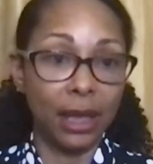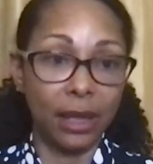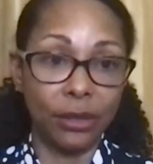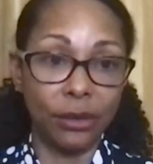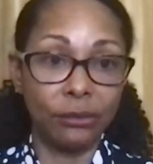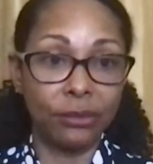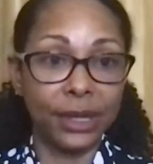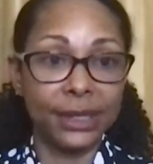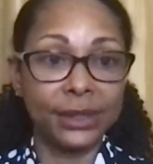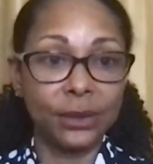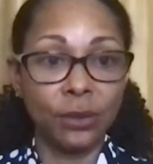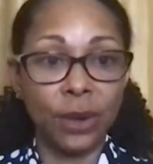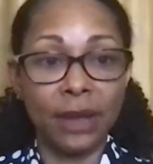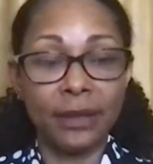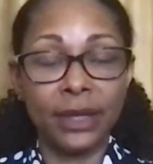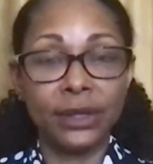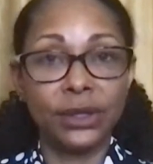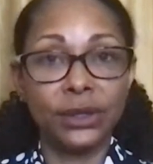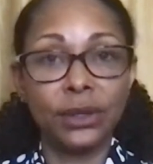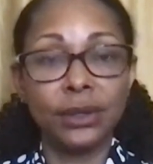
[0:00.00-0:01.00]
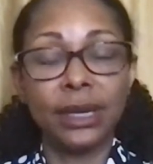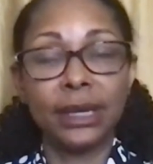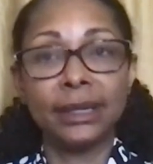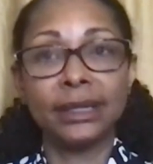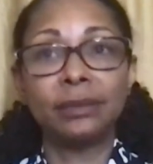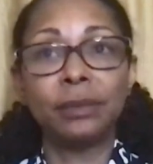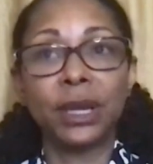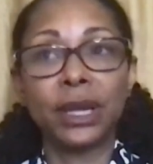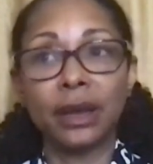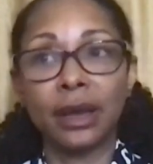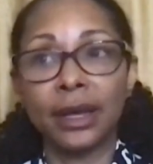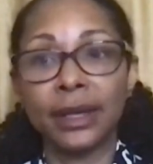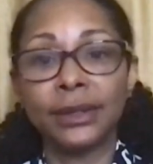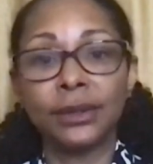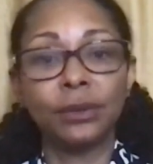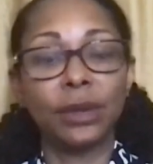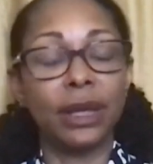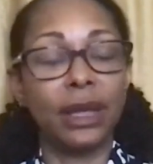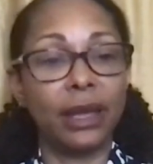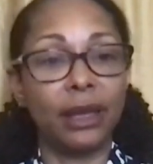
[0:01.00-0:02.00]
And the reason why they do that is
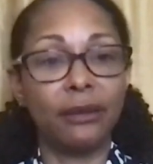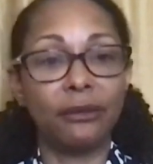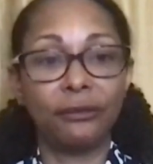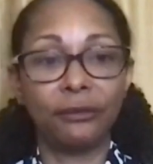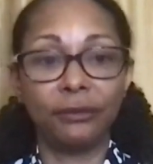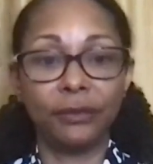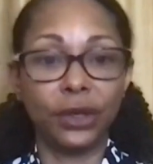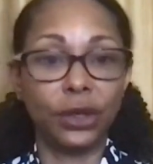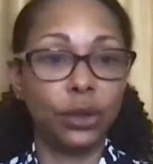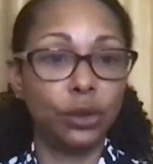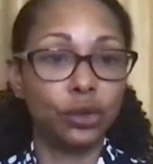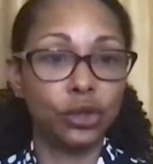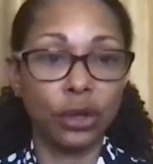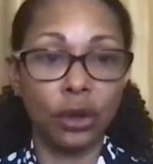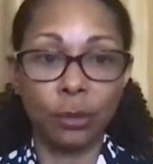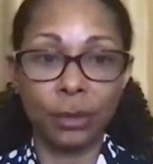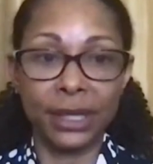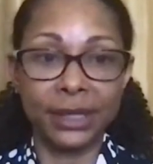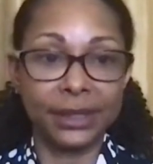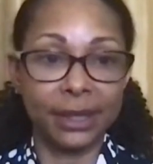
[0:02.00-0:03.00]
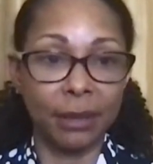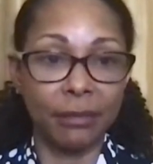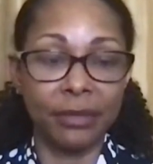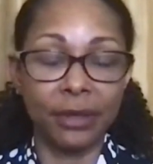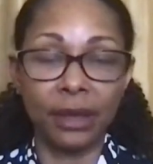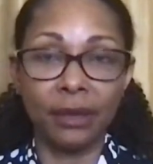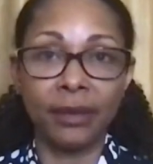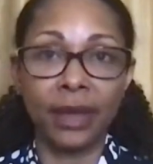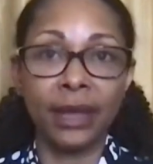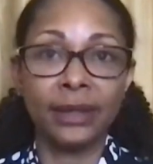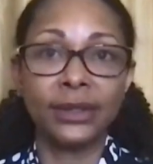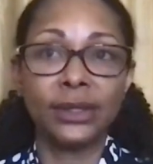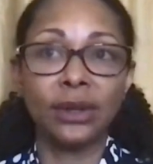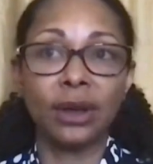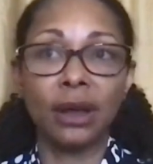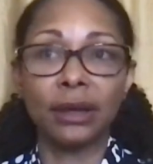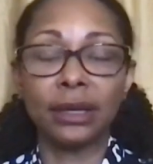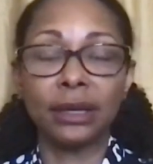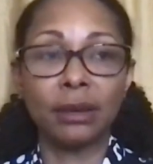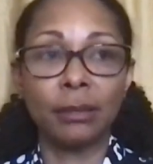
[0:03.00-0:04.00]
because if you show me something that's
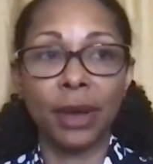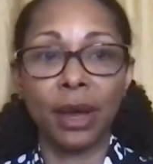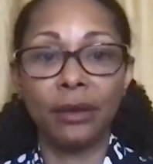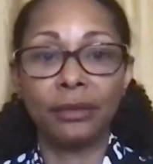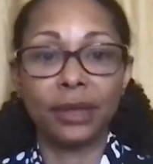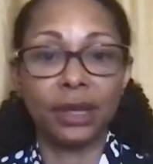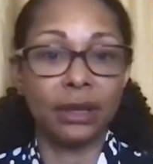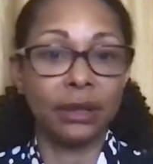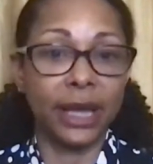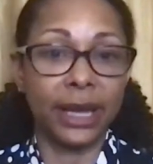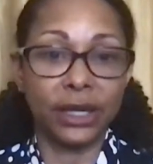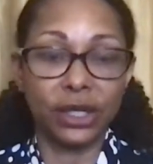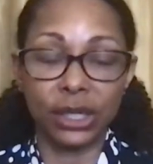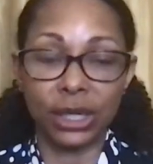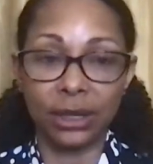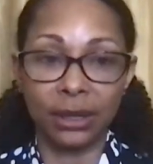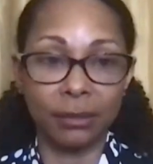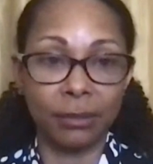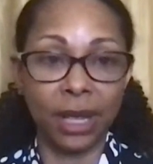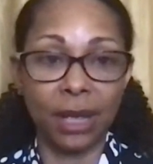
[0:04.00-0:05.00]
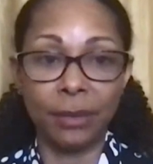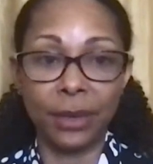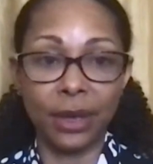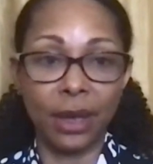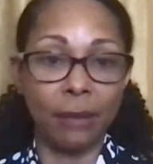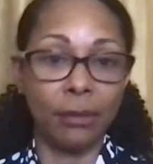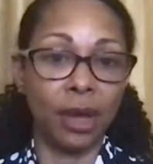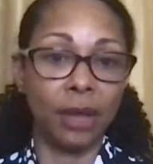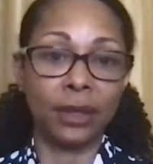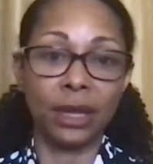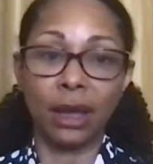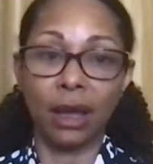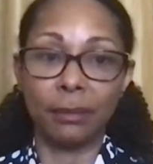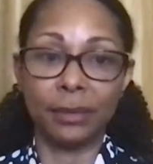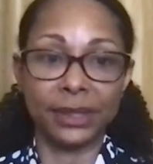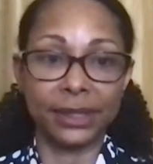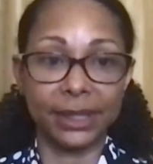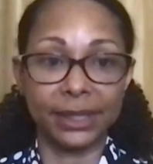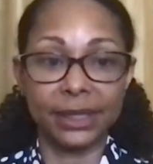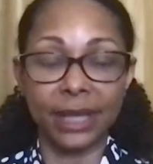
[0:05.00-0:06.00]
talking about the election and maybe I'm on the
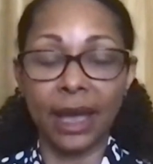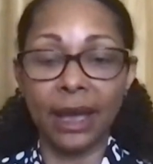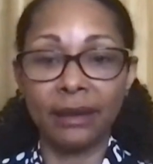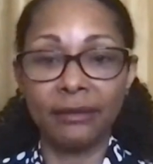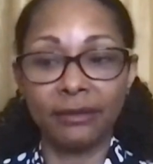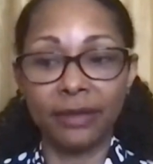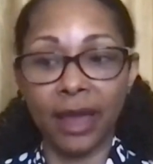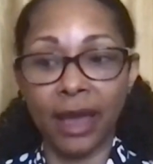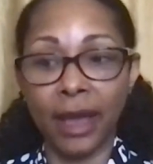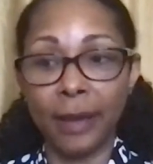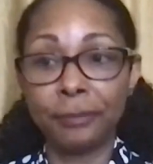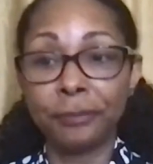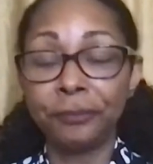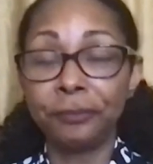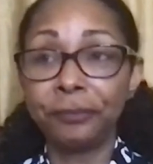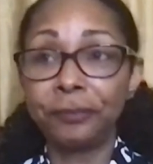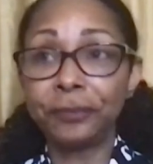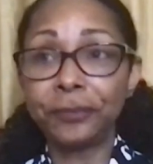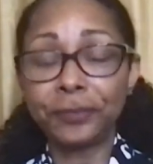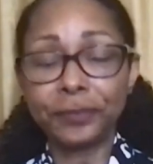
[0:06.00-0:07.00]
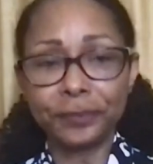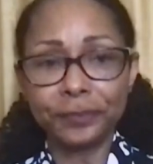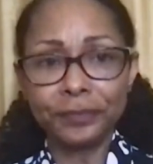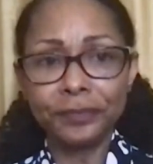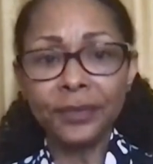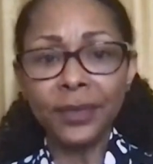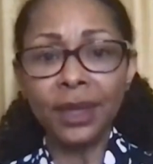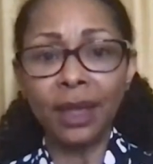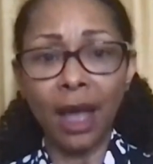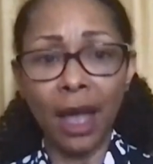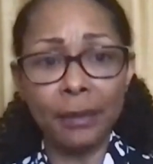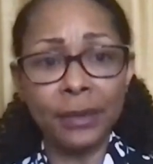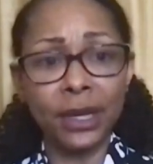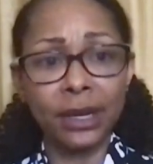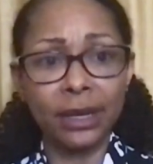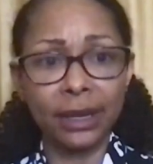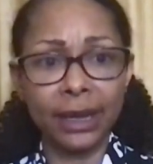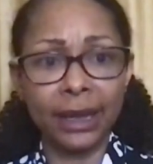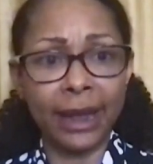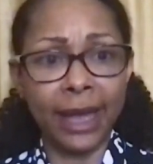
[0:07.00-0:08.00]
opposite side of that, I'm
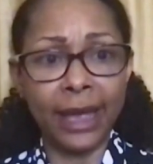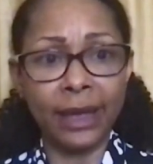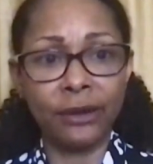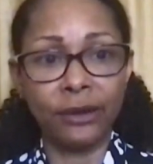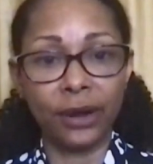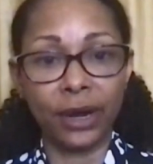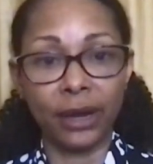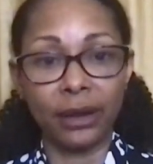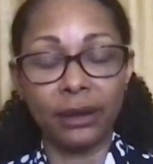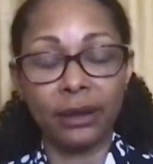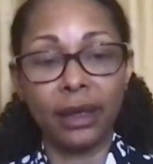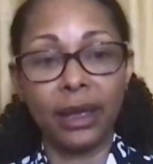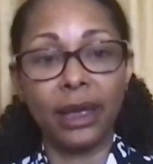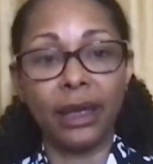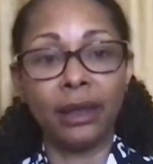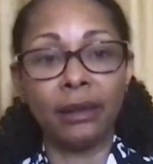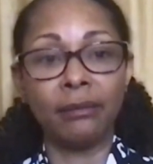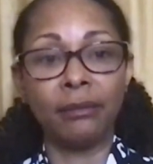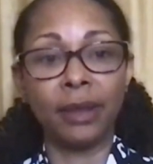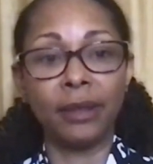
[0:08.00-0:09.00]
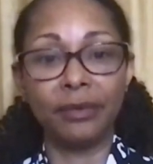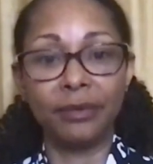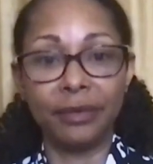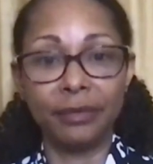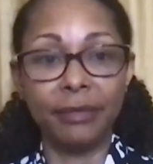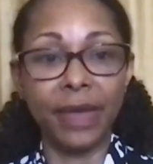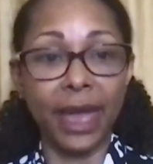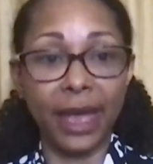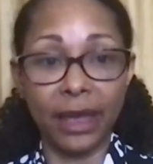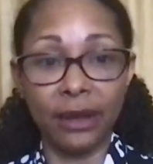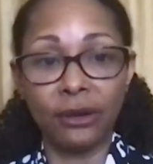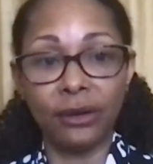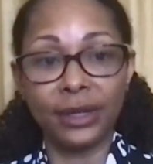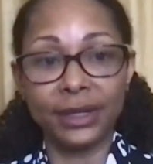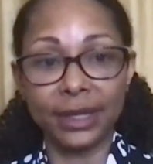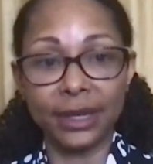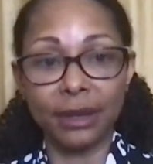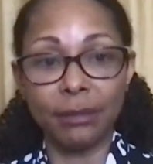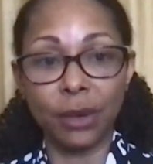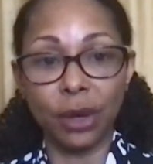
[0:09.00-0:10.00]
going to get angry. And
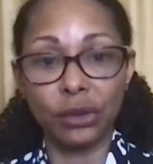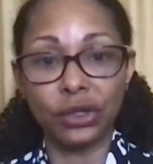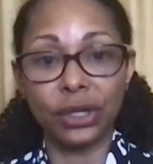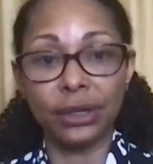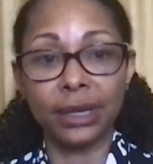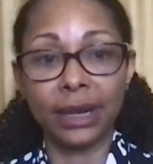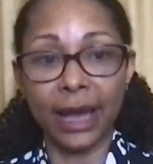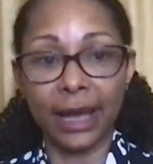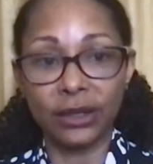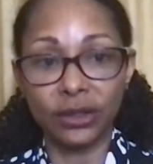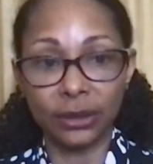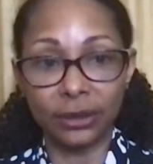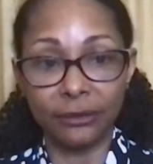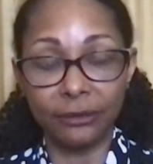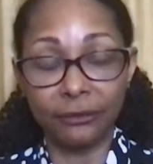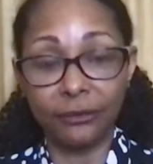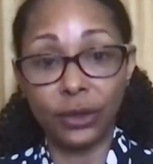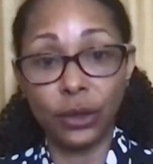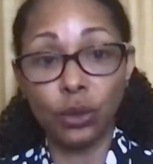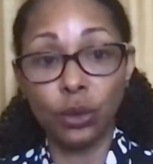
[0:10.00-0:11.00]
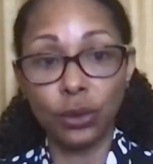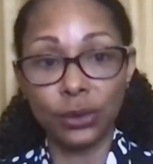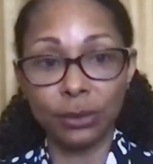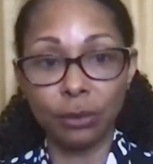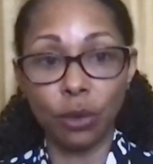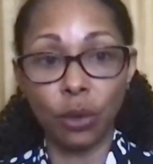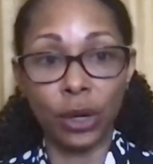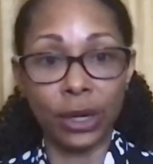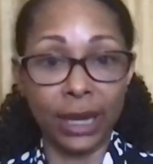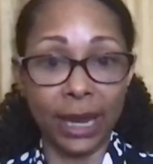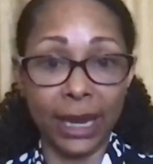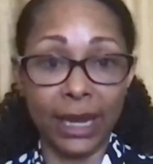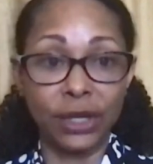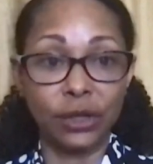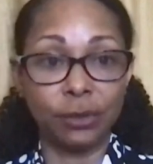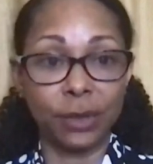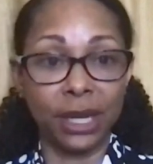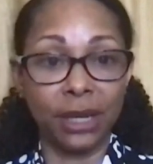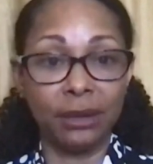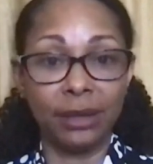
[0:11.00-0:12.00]
anger is the emotion that actually fuels more
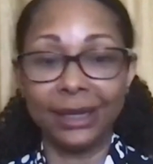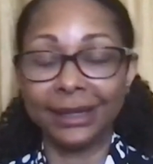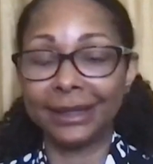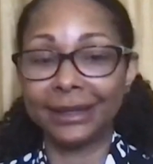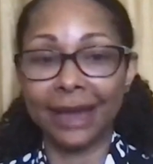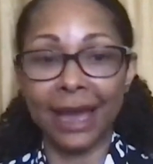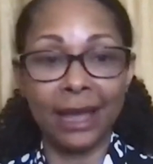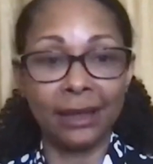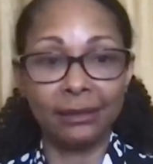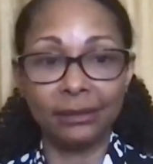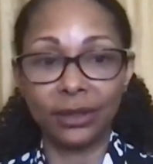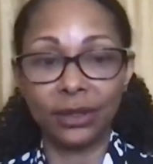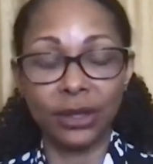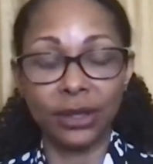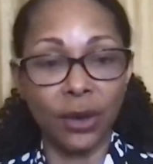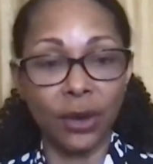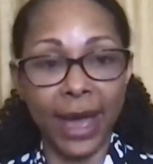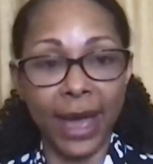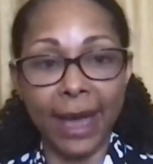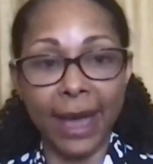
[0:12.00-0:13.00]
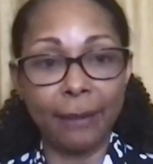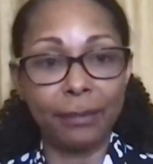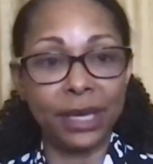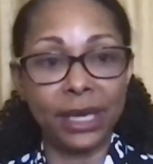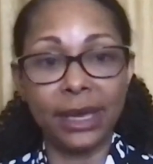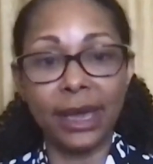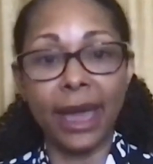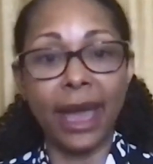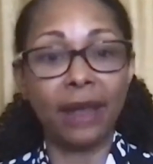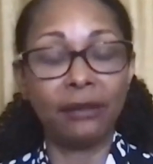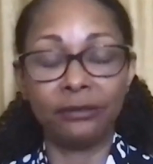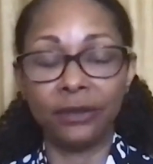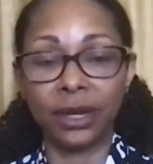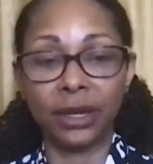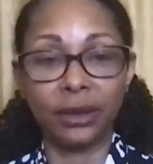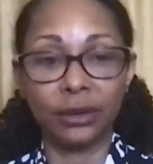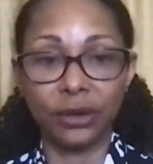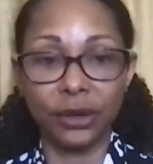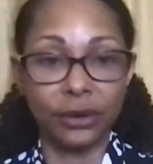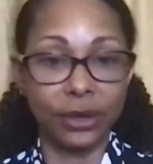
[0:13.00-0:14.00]
engagement. It's not, you know, a happy cat
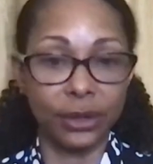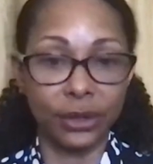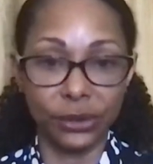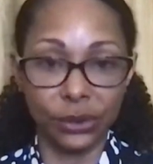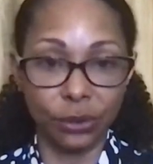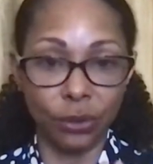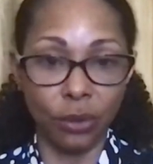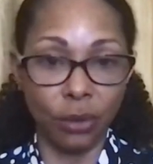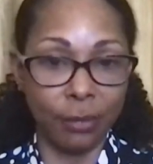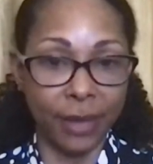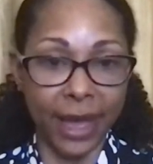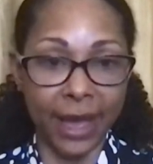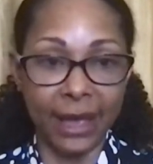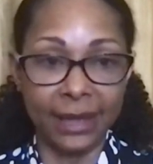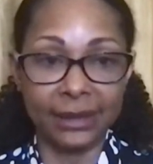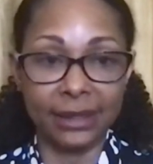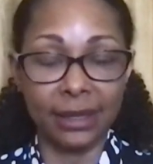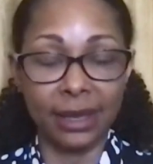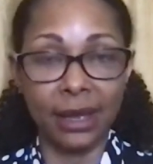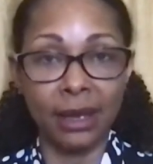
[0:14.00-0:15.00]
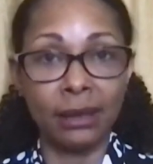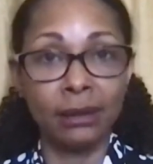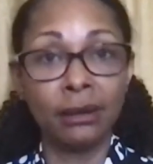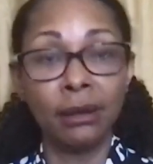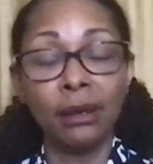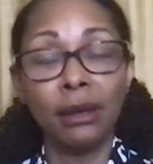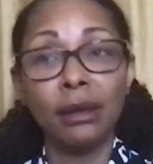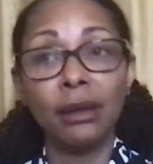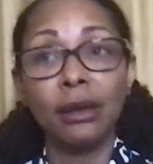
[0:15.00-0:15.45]
video. You're going to scroll past that.